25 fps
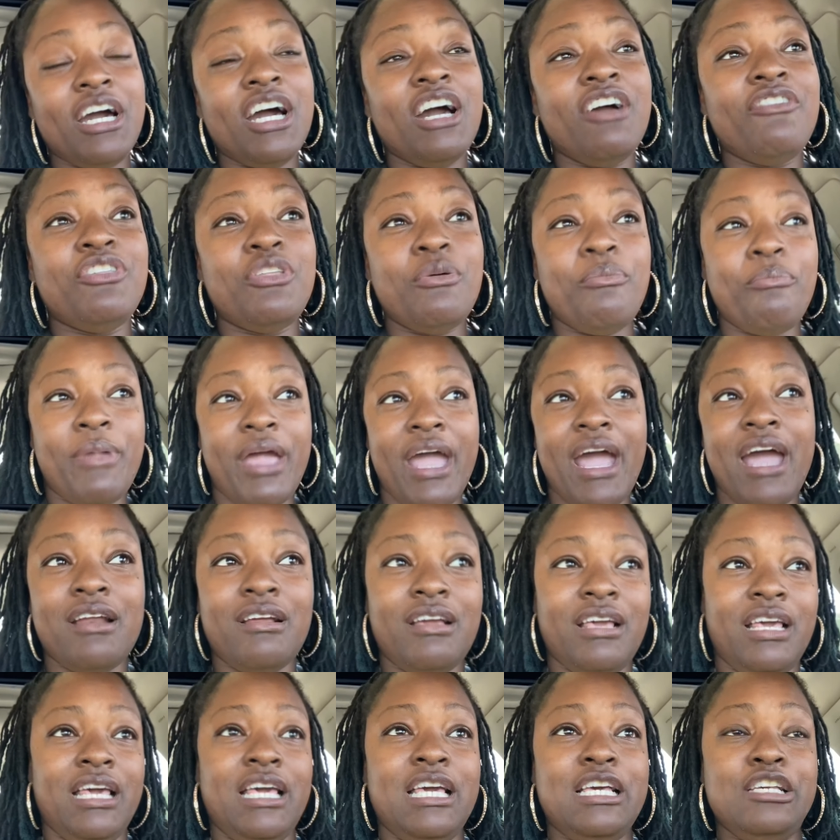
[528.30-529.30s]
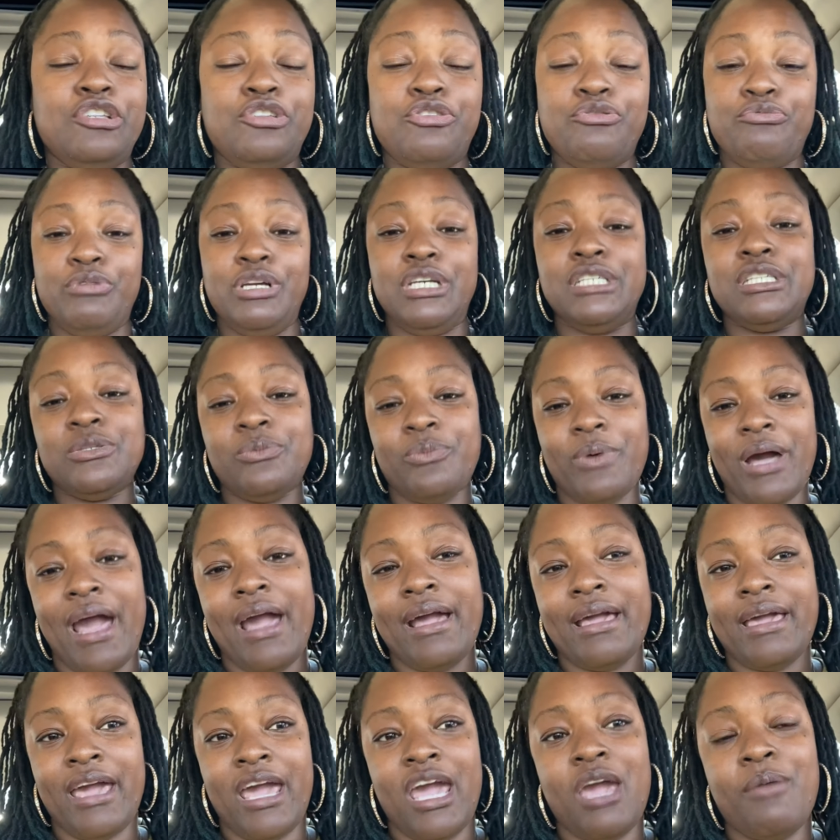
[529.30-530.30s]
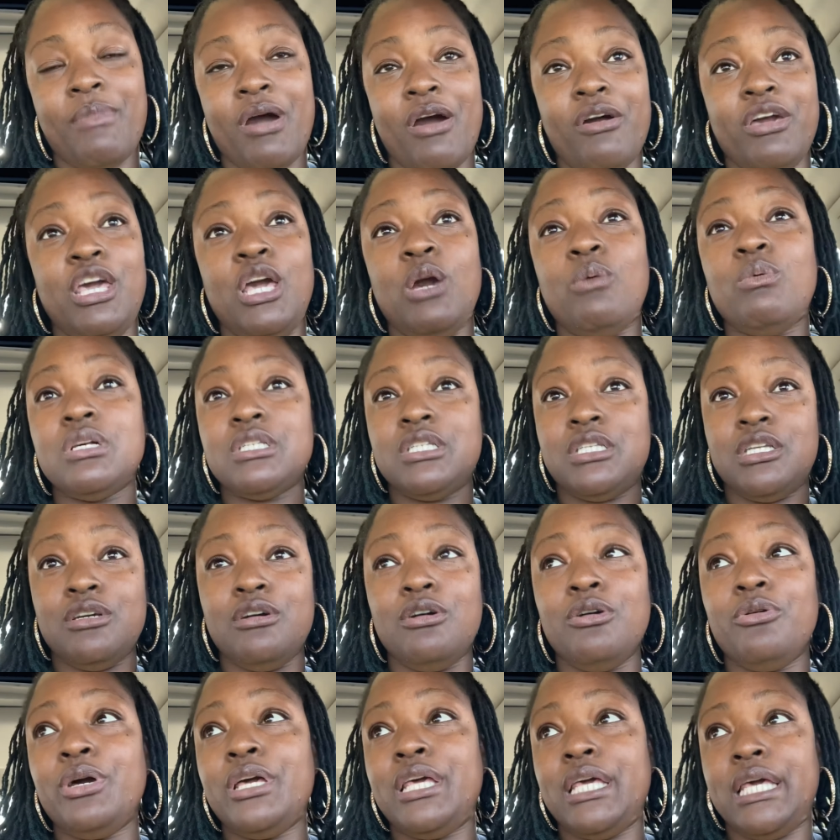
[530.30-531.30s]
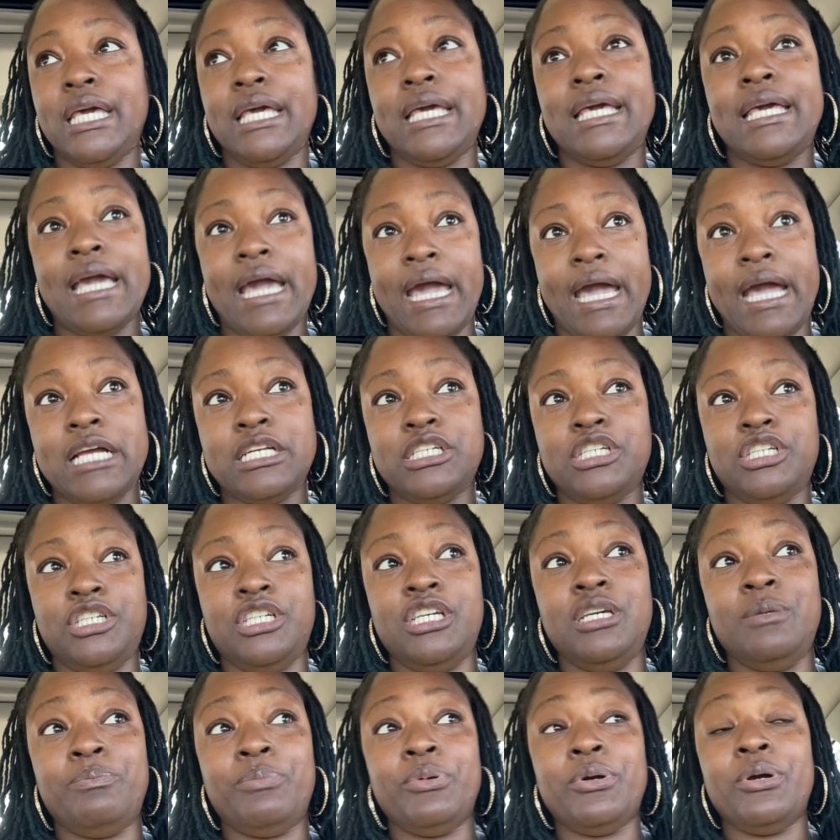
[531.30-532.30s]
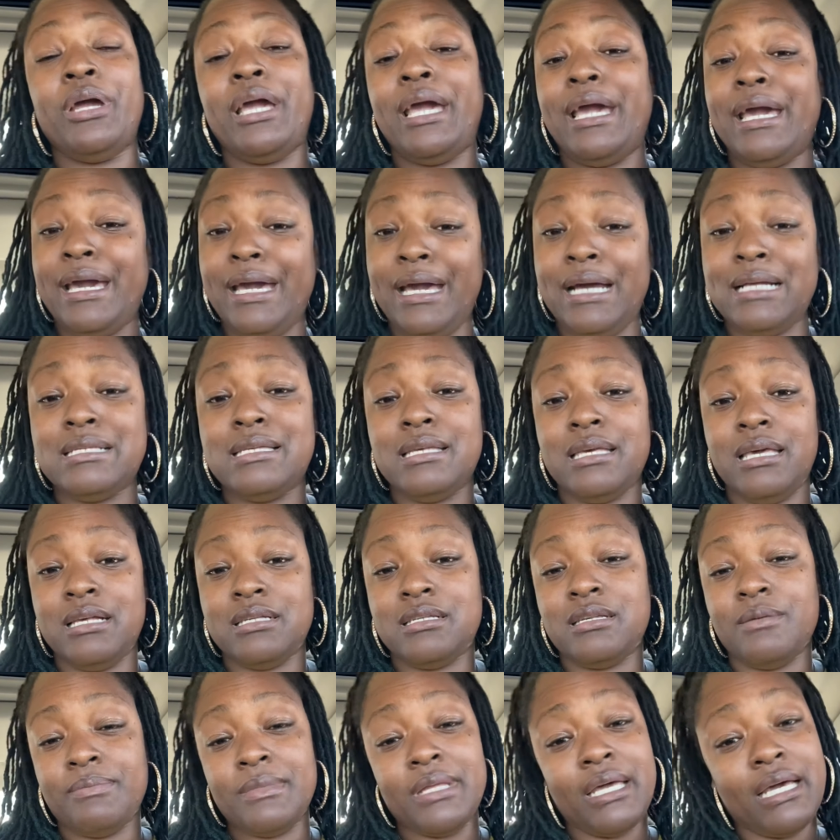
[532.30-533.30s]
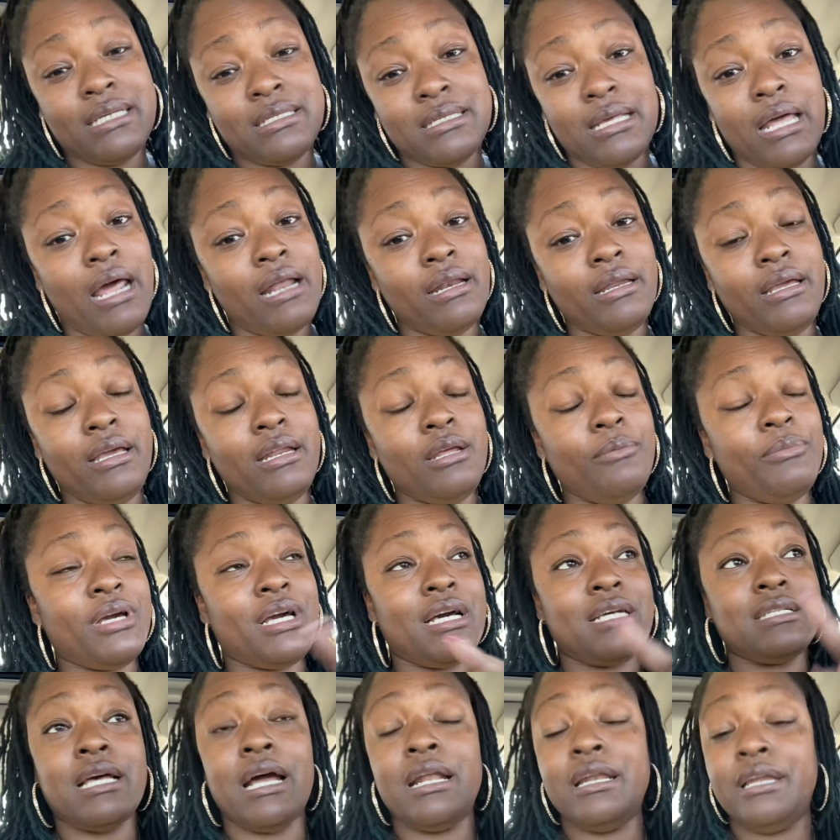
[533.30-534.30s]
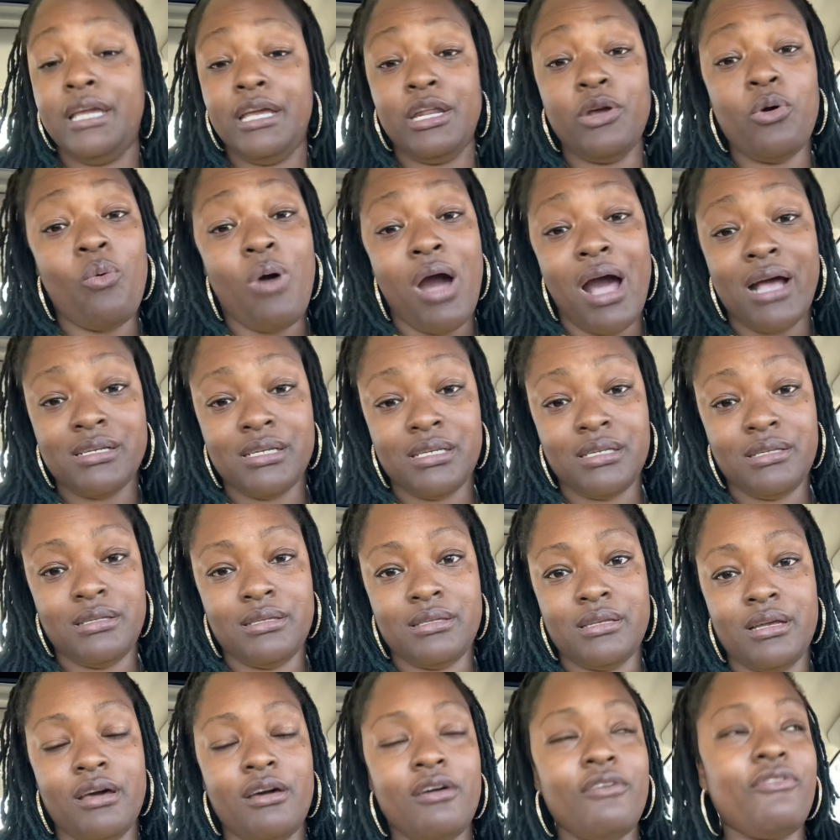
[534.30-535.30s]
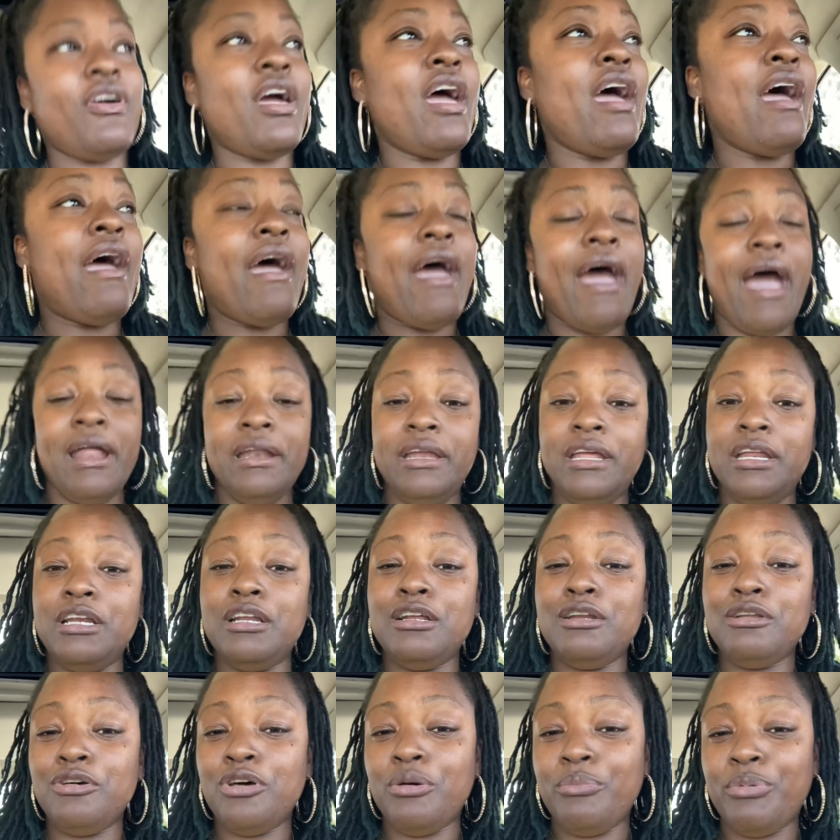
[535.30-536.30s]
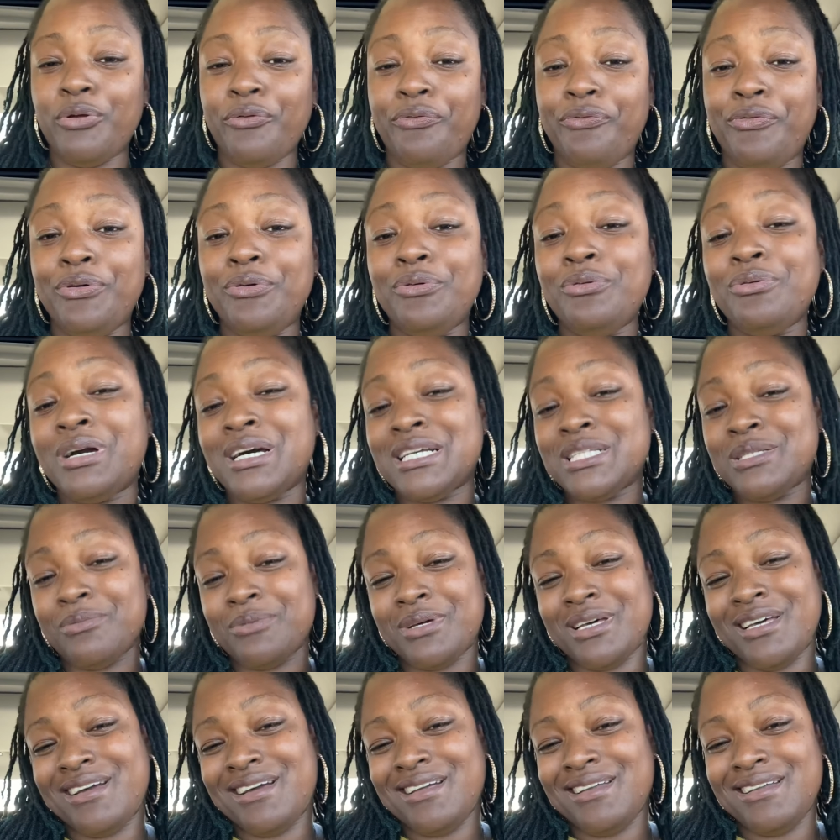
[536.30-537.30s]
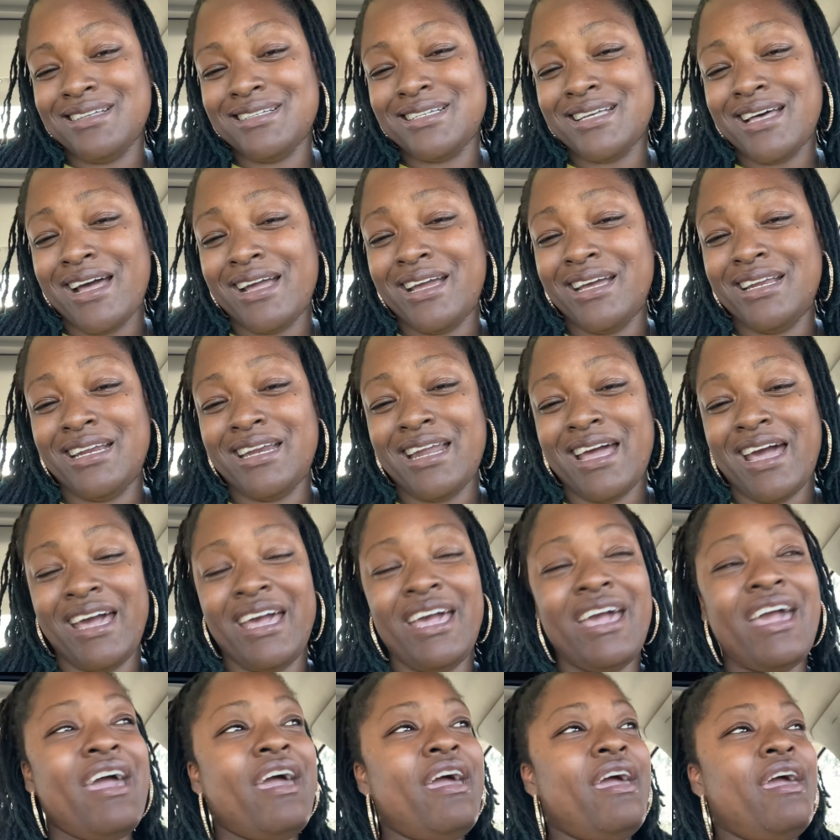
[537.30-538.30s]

of the matter is the reason why I came out here was to go and get gas cheaper and to get some things that I needed because I needed washing stuff. I needed a little bit of food because I'm cooking lasagna tonight.